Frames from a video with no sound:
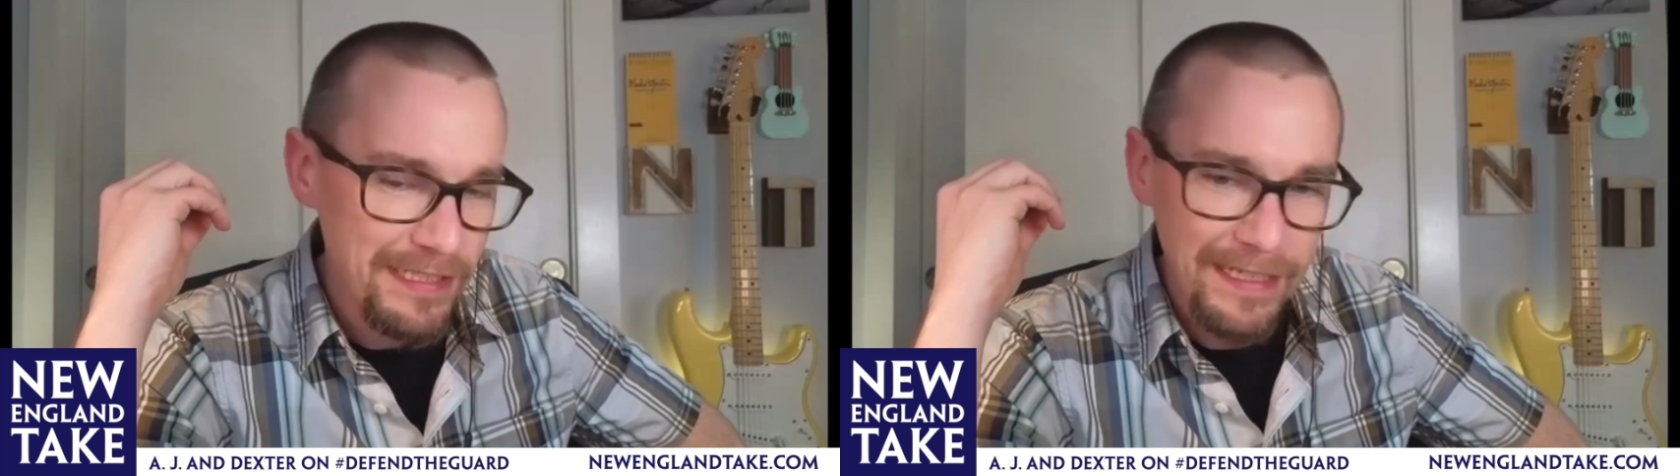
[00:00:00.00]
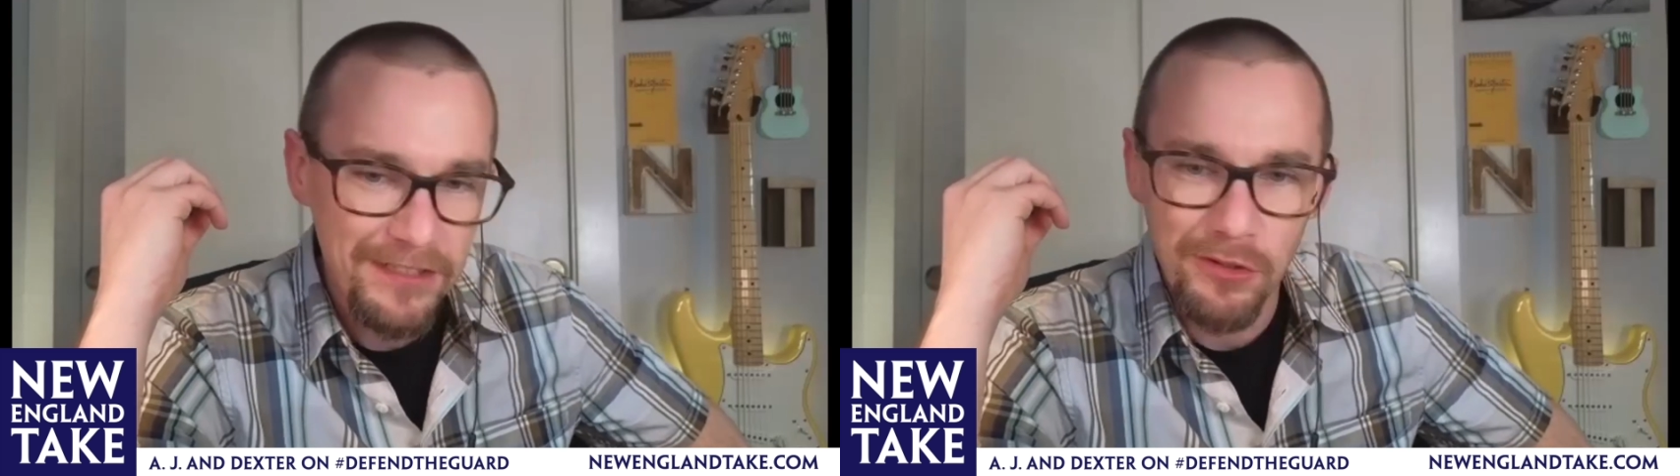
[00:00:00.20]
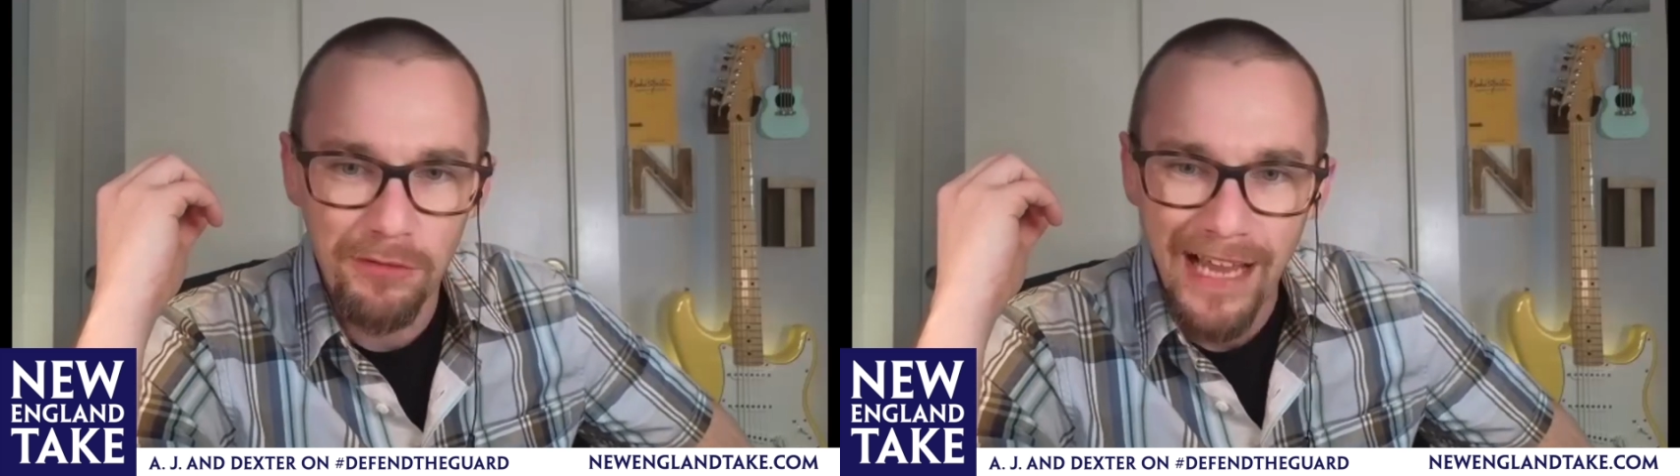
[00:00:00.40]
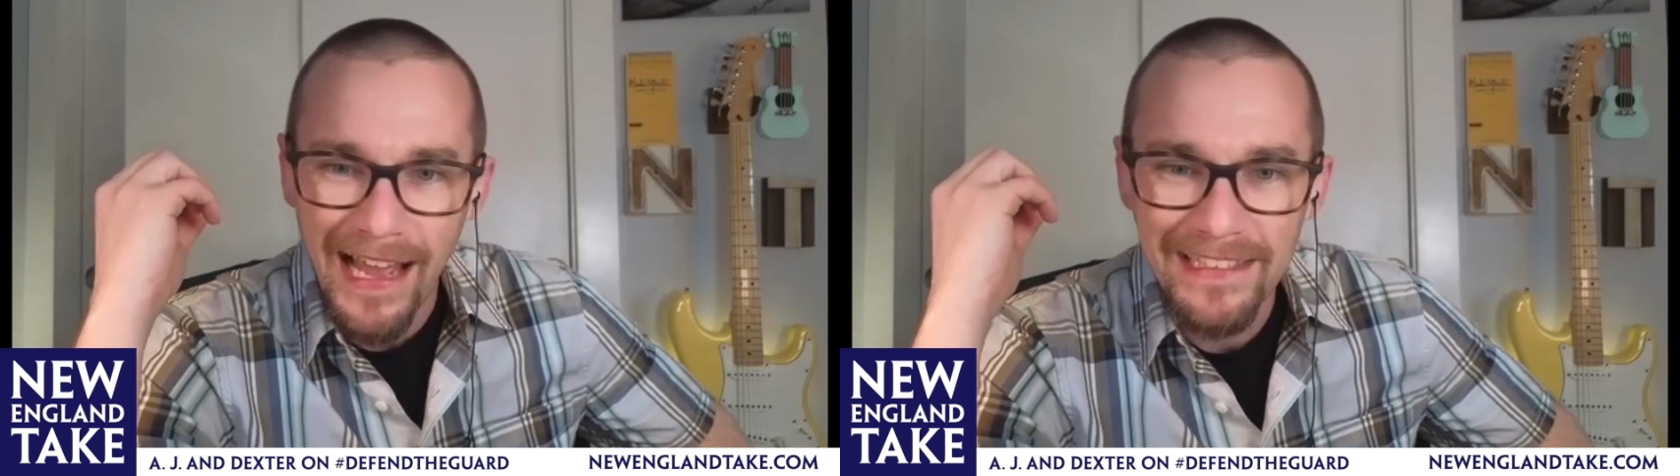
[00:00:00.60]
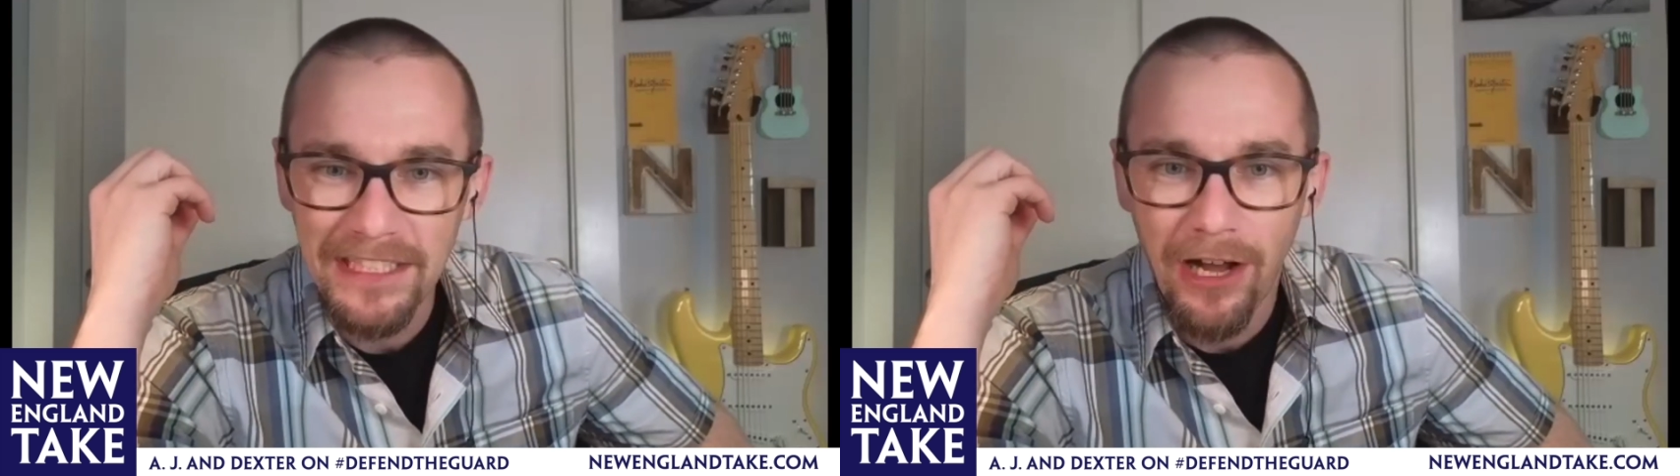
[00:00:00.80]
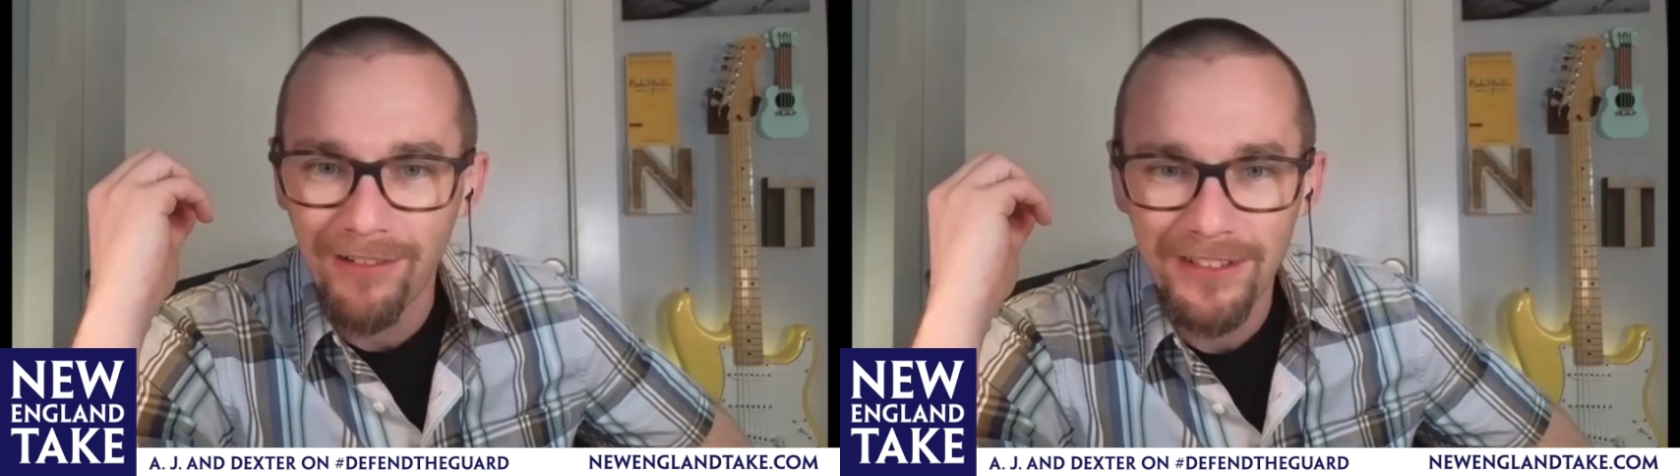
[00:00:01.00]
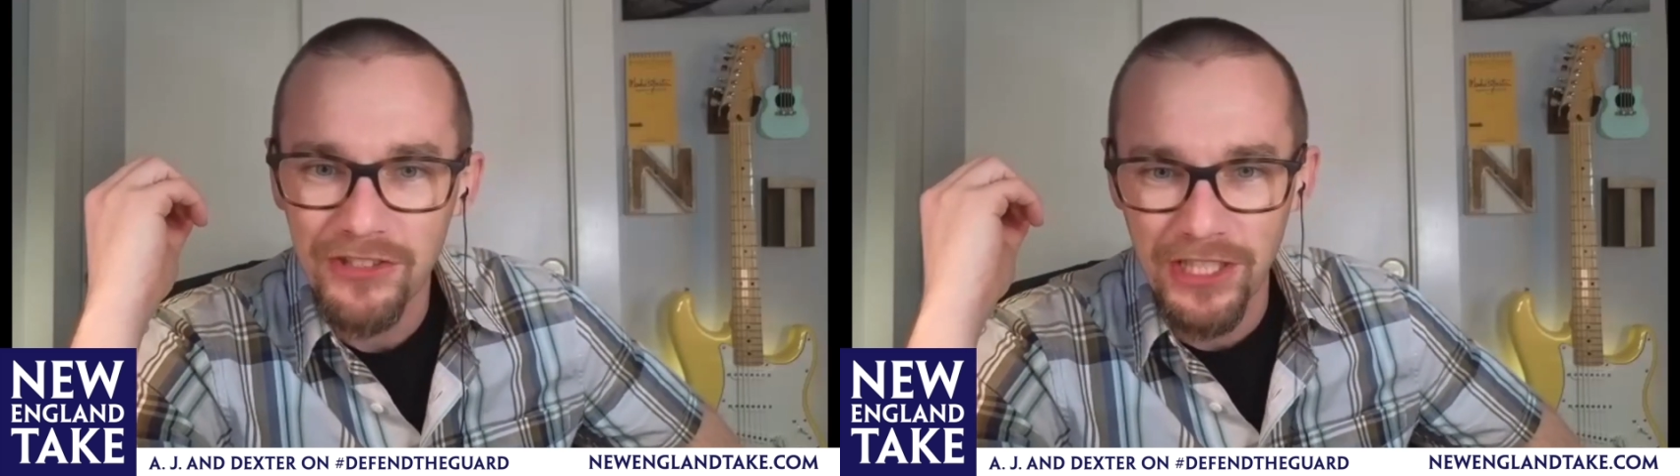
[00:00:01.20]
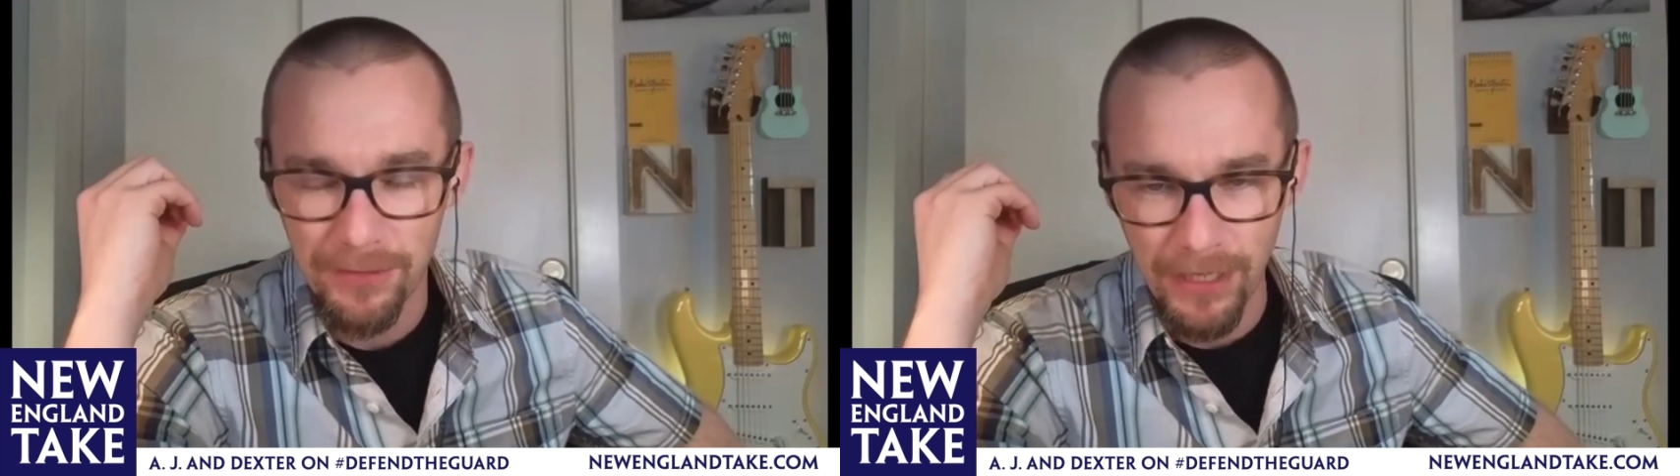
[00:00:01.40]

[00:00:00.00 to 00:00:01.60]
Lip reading: against their own ideology,